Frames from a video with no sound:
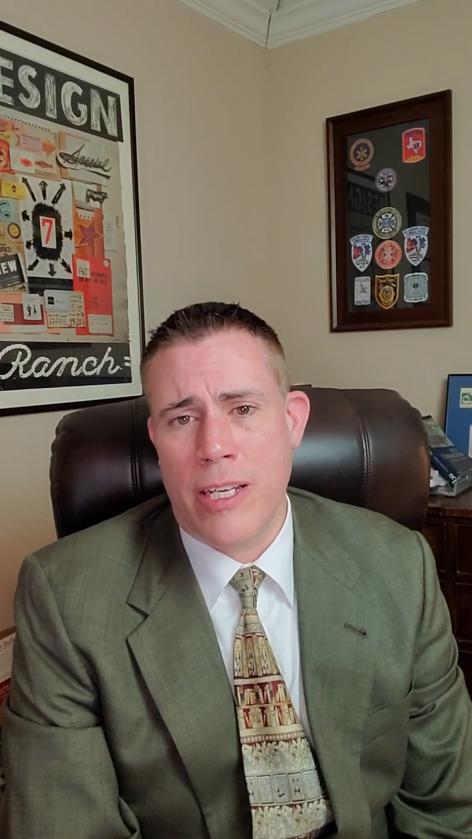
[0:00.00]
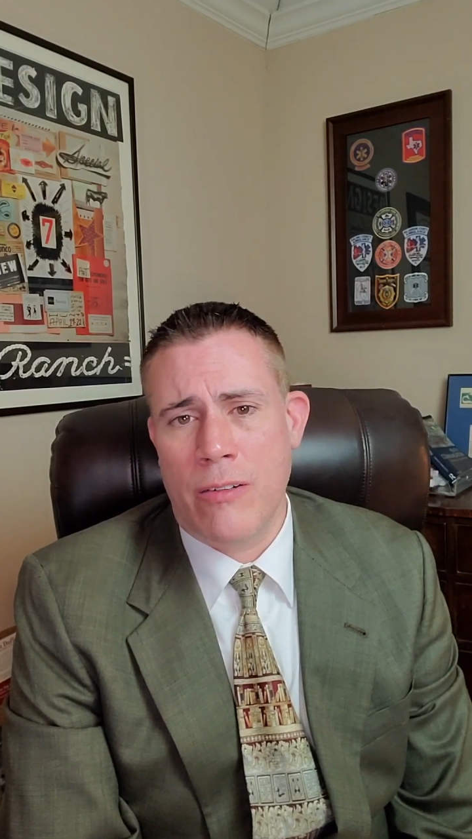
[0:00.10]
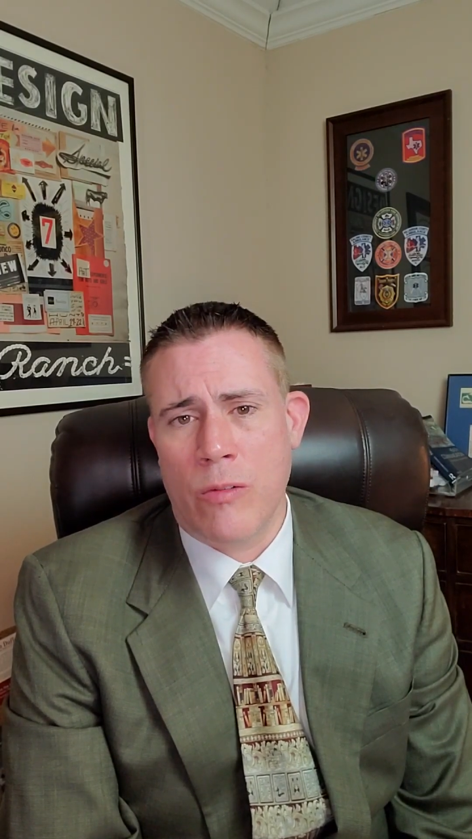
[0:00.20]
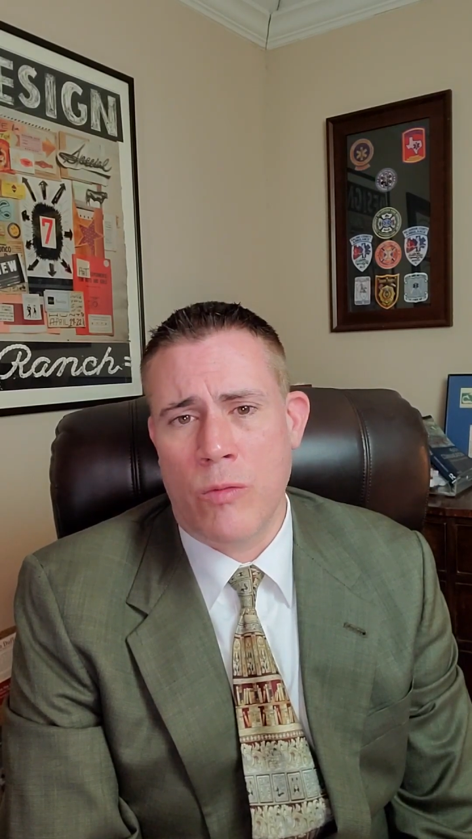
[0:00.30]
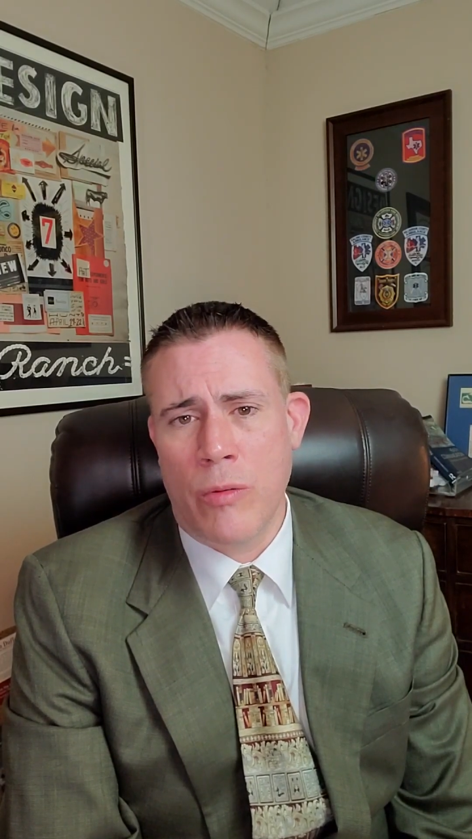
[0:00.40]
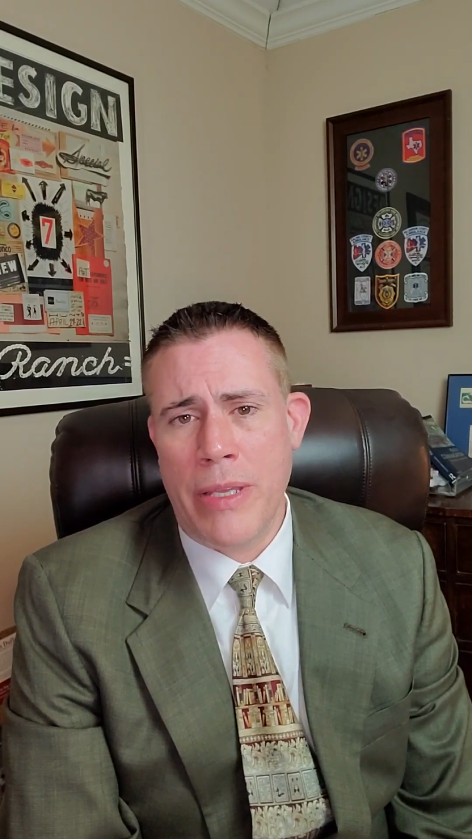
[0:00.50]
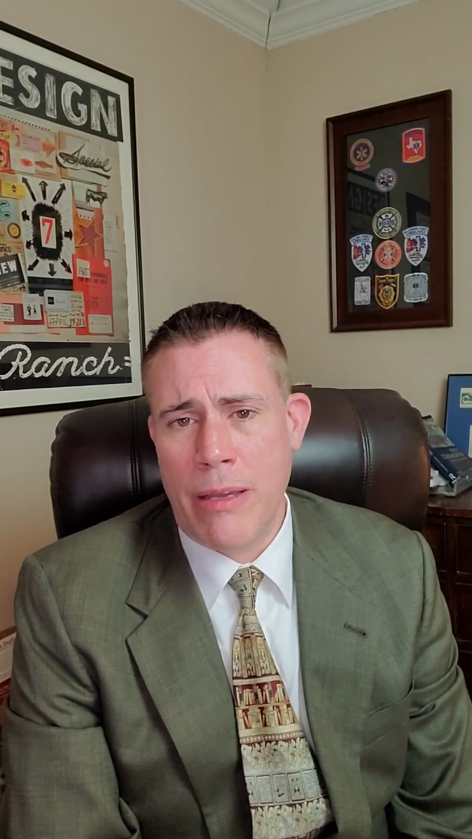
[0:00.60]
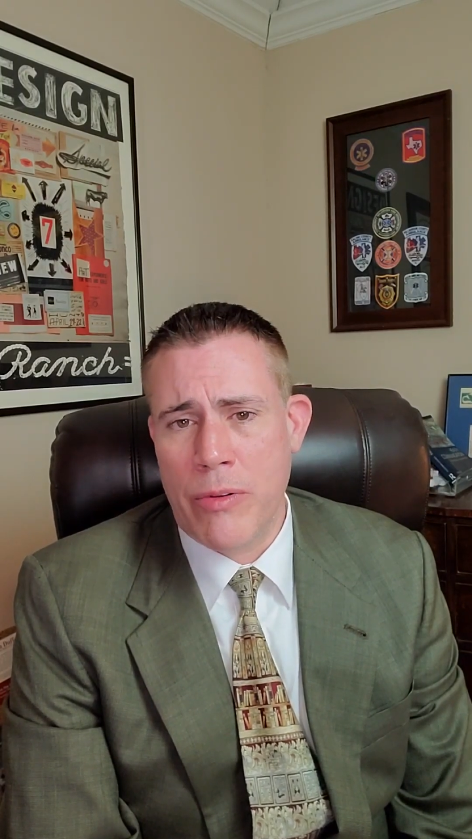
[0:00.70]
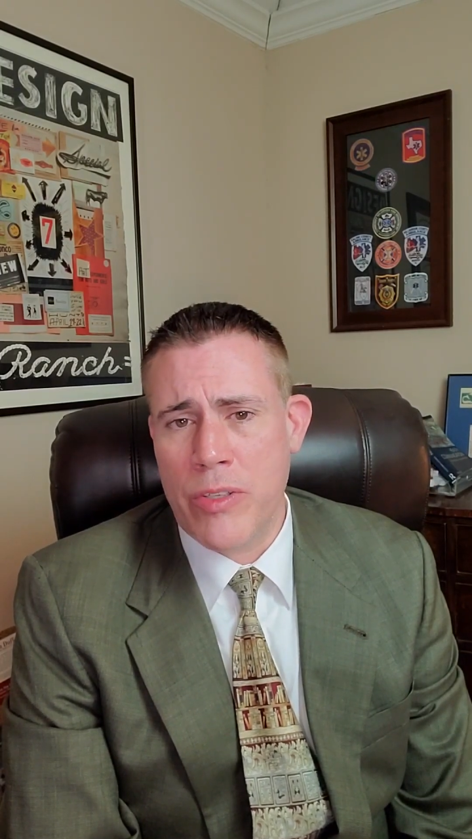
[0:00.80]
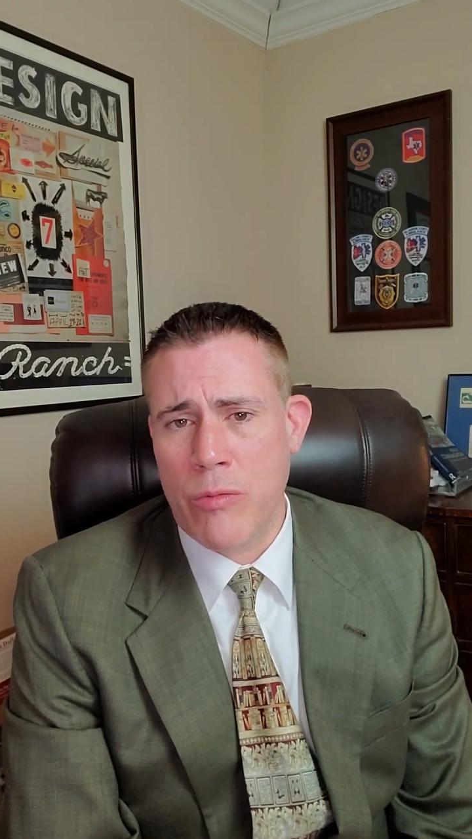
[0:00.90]
and we'll be
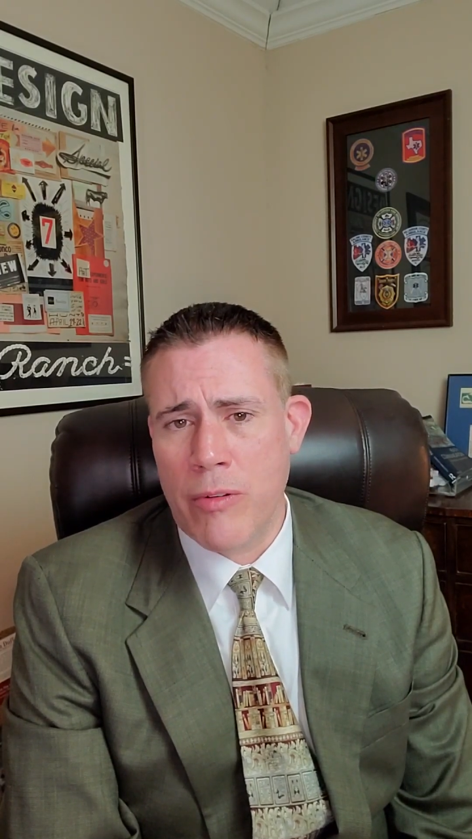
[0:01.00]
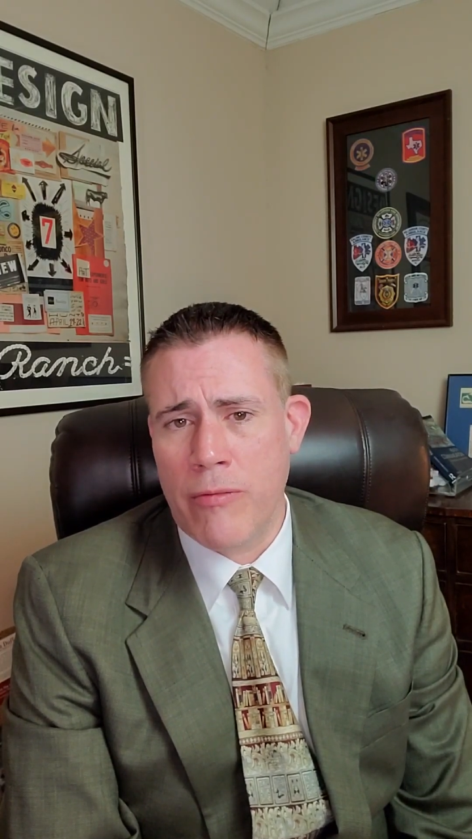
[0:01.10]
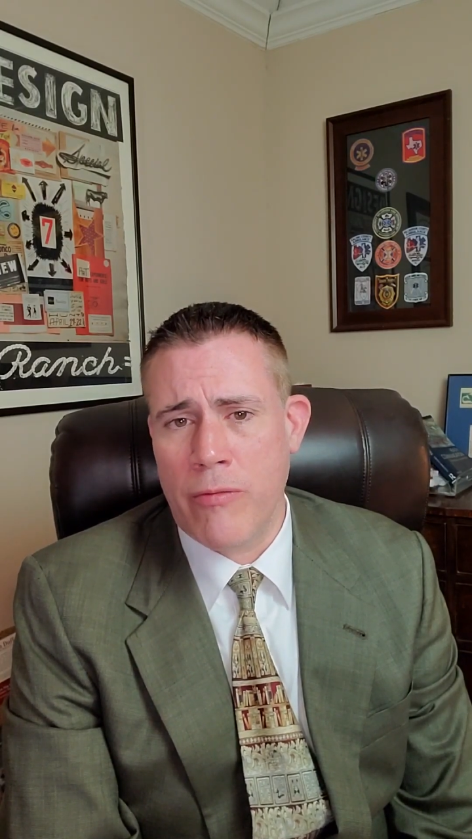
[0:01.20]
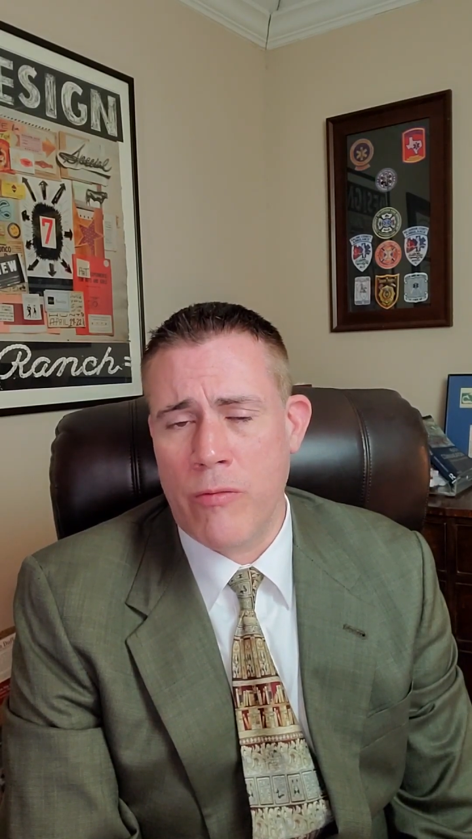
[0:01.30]
able to